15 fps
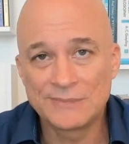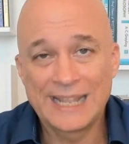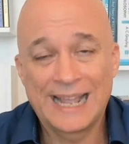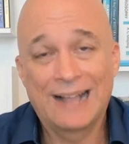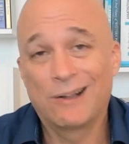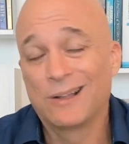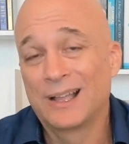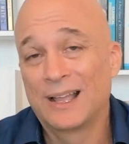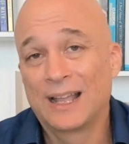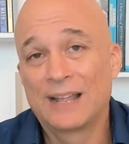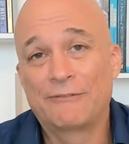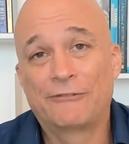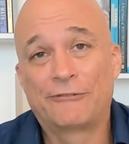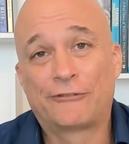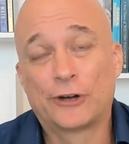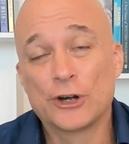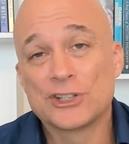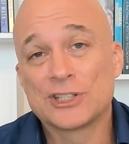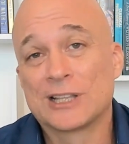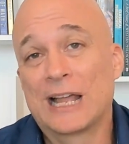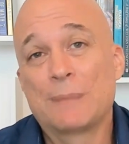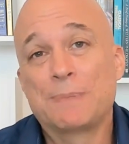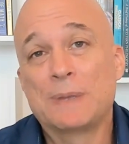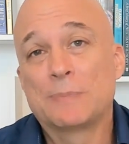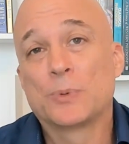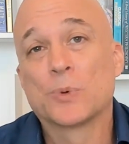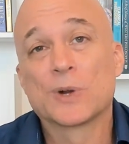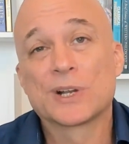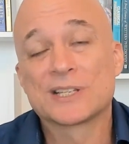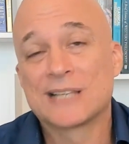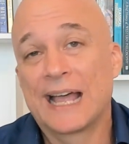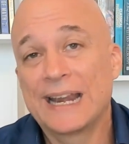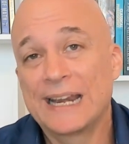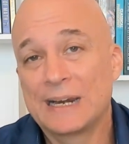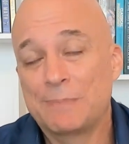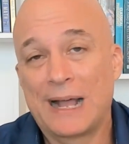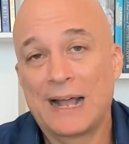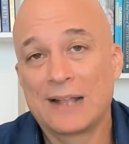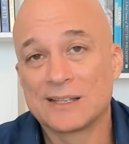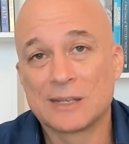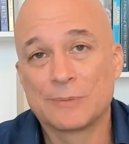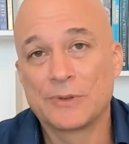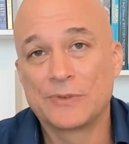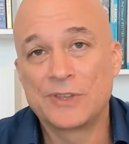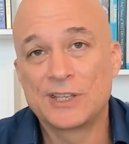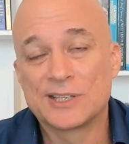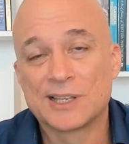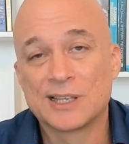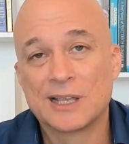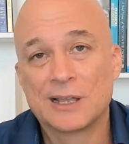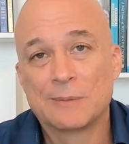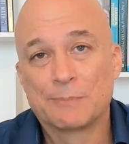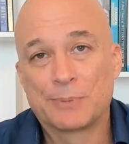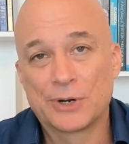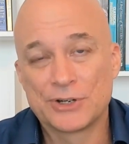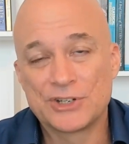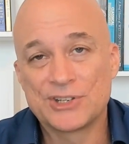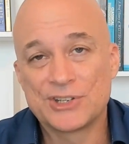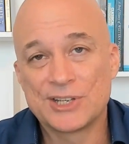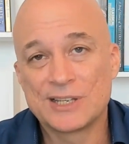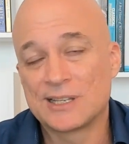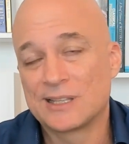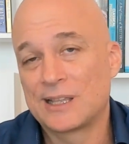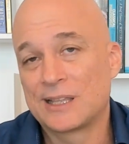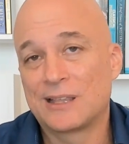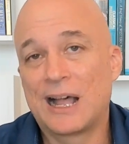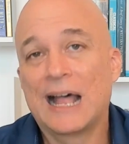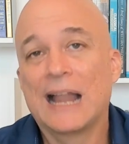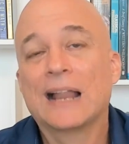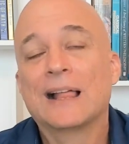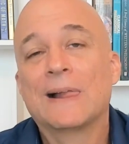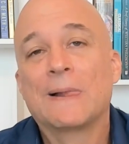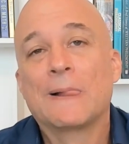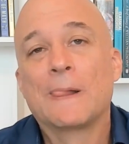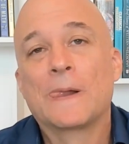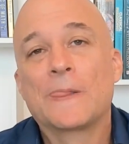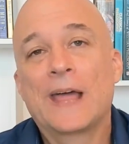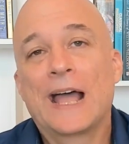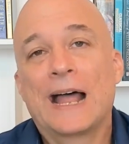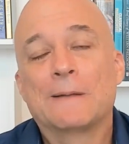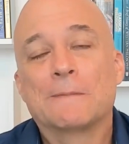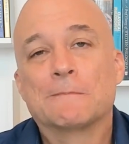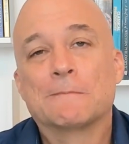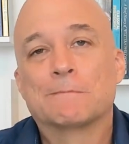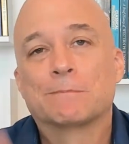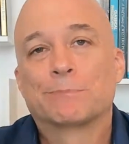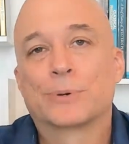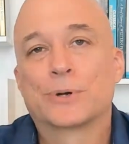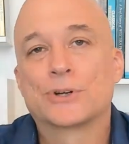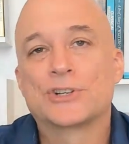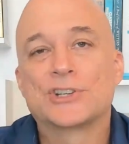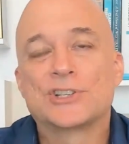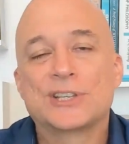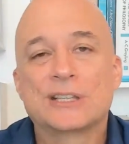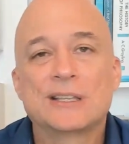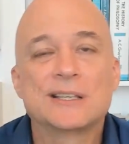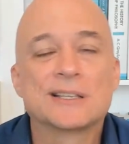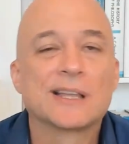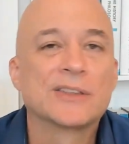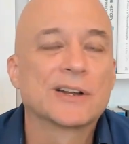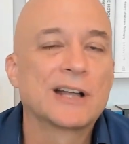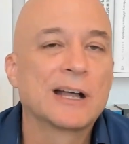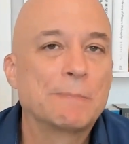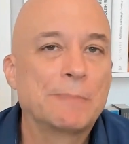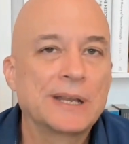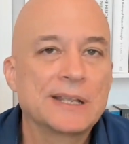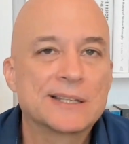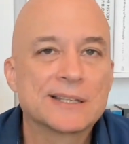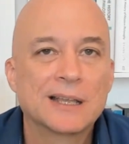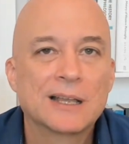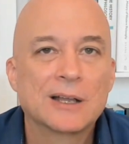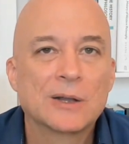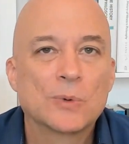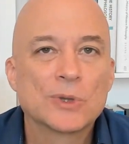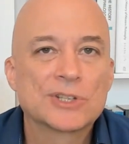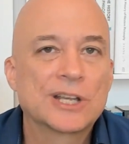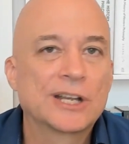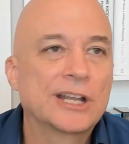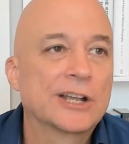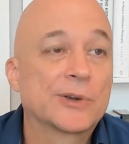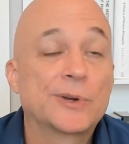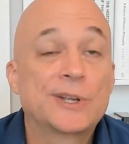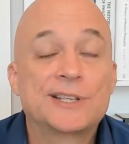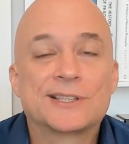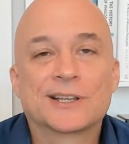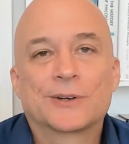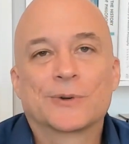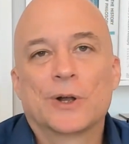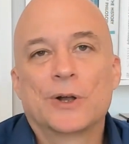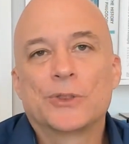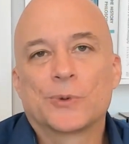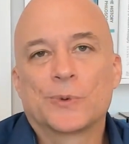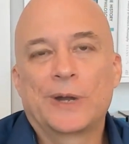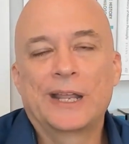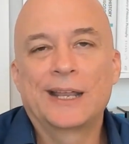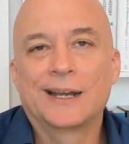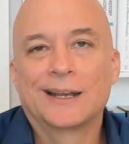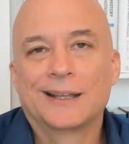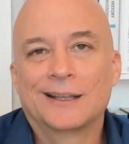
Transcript: Now, at first, a lot of people were excited about some of these purchases, and they thought that purchasing these other companies was going to increase the growth rate